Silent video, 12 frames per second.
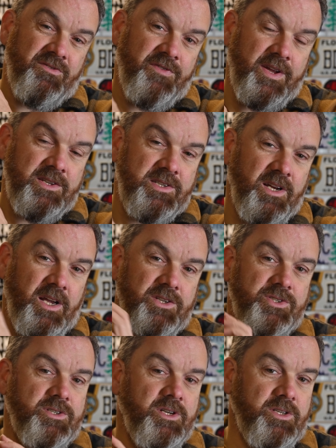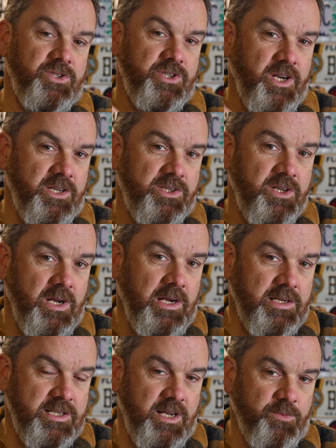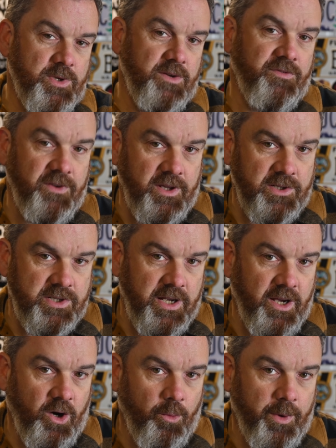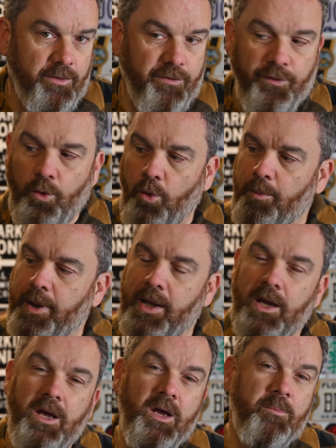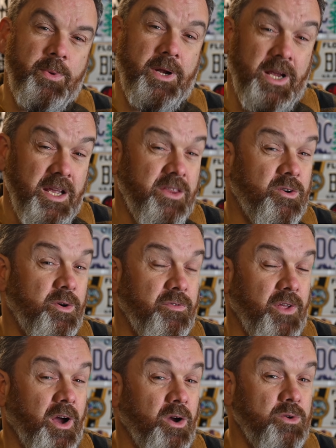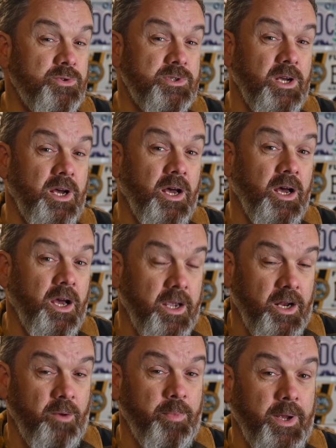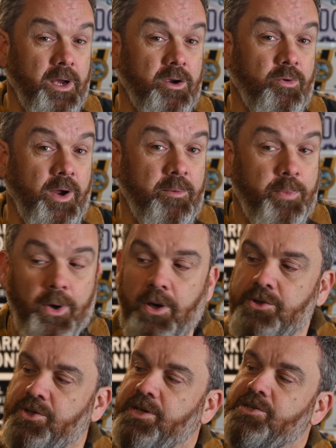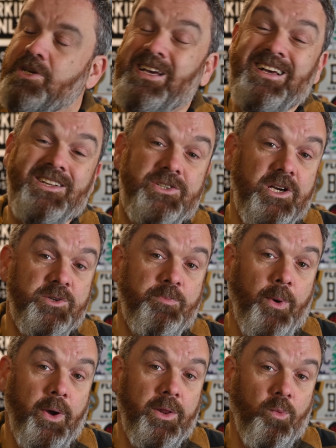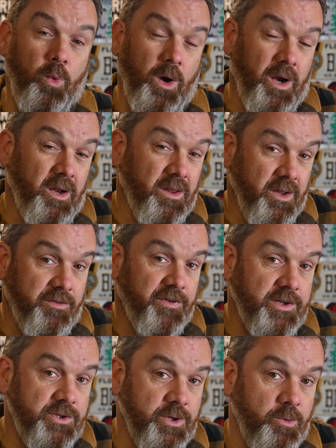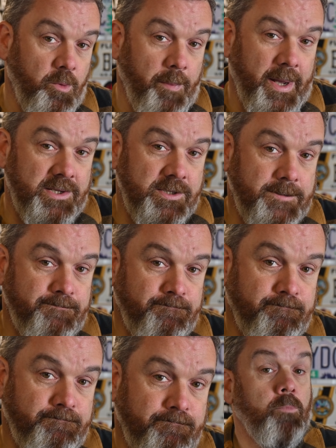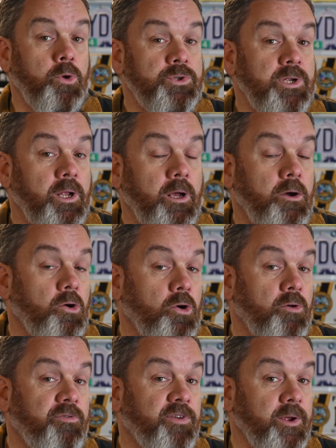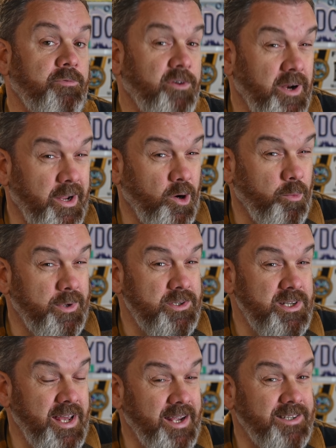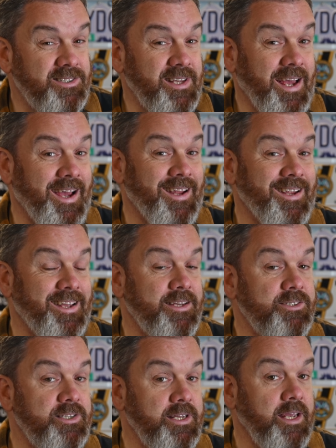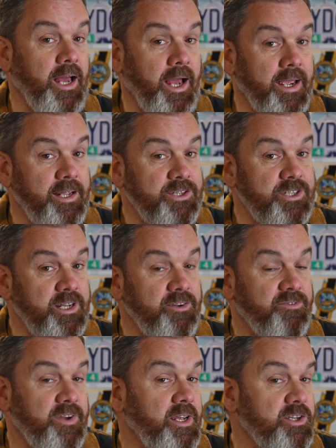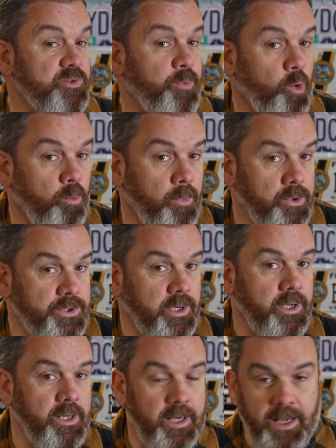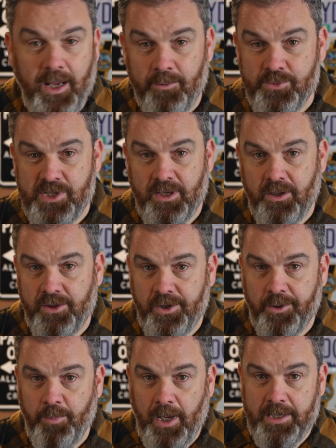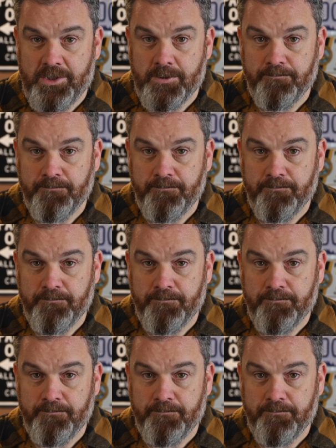ventilation that just tipped it for this helmet for me. But either of those are going to be a great purchase. Just buy the one that fits you the best. Modular or flip front helmets next, and it's the AGV Sport Modular that comes in at third place.